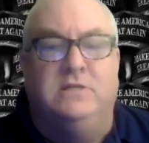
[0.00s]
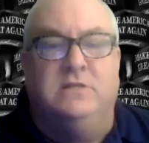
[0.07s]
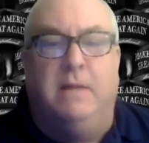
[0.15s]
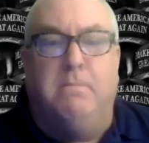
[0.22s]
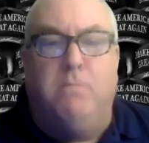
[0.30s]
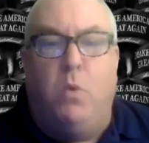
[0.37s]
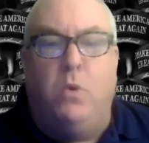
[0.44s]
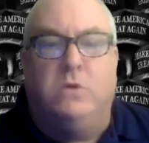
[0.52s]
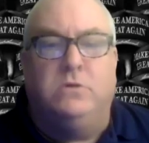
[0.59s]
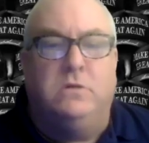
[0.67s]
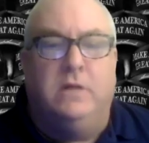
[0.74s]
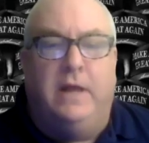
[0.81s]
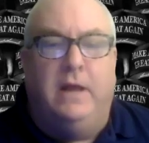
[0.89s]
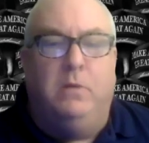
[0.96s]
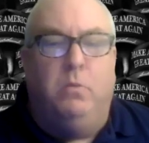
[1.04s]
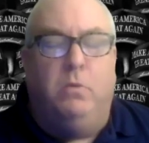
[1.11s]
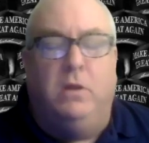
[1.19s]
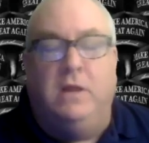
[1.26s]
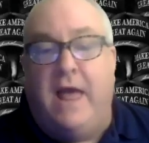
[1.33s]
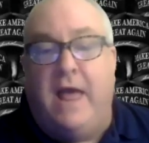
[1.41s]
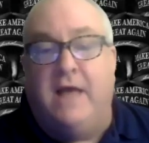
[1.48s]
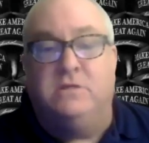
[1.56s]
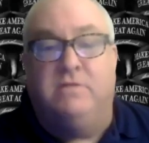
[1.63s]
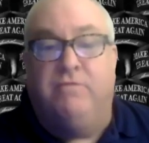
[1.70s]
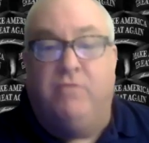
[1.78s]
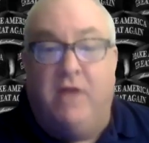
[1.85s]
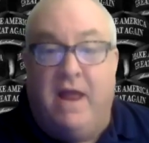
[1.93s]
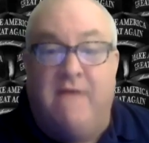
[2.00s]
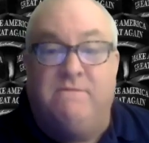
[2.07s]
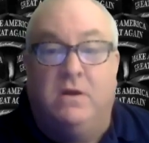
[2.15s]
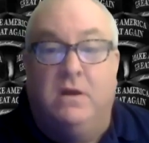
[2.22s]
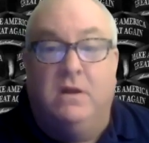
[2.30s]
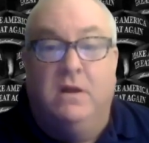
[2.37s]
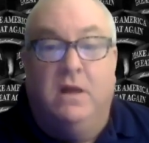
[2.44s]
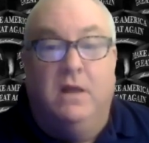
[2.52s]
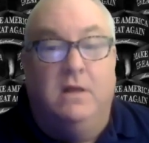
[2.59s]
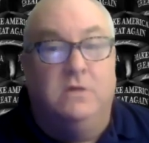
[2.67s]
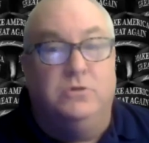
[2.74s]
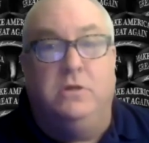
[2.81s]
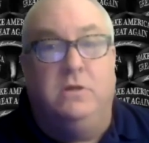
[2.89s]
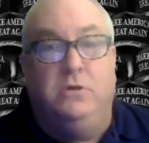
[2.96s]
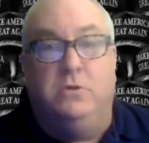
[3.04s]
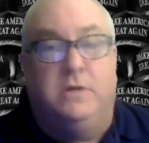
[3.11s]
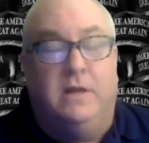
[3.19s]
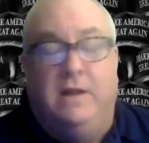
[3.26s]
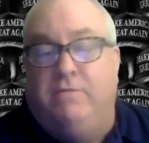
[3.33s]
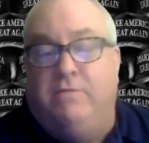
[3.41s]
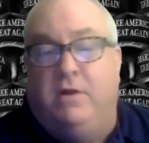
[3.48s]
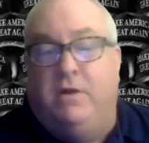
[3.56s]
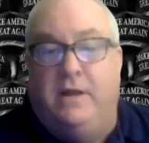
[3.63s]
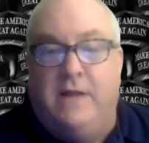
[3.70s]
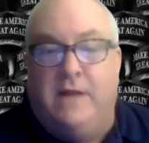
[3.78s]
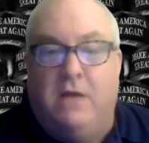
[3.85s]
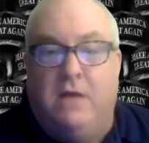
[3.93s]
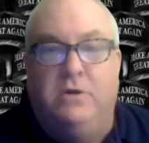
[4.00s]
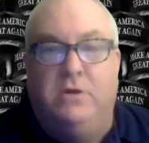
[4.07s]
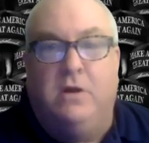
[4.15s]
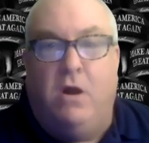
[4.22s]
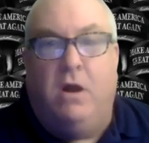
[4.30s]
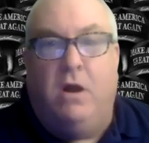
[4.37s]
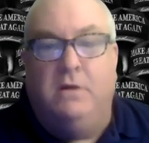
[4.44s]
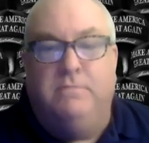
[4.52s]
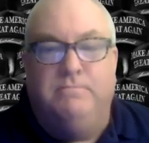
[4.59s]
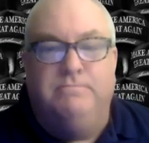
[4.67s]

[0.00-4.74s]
immortal and will last forever. So you can never let down your guard.